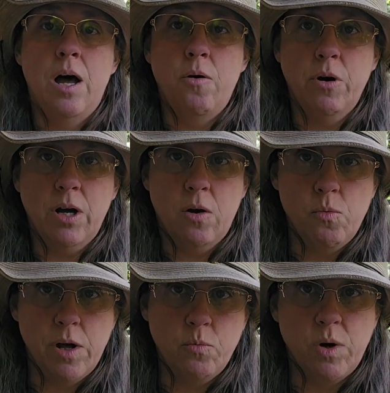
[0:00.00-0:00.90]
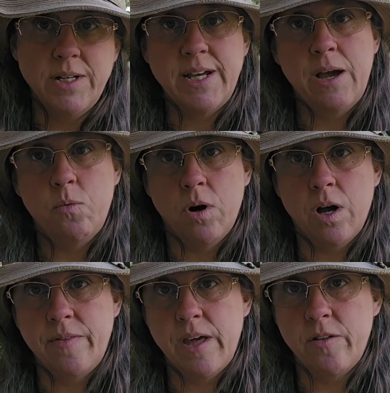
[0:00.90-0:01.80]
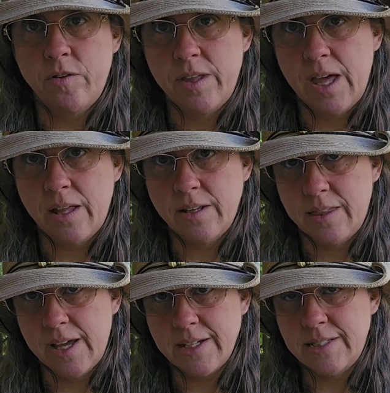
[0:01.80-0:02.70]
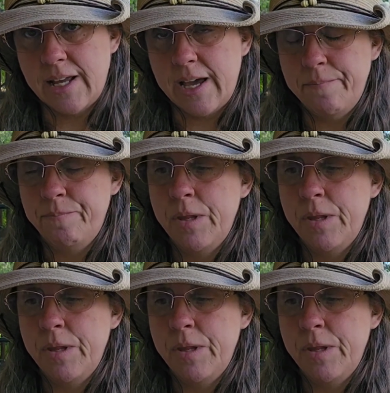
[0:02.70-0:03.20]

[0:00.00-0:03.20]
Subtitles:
I'll work on one day, work on the other the next day.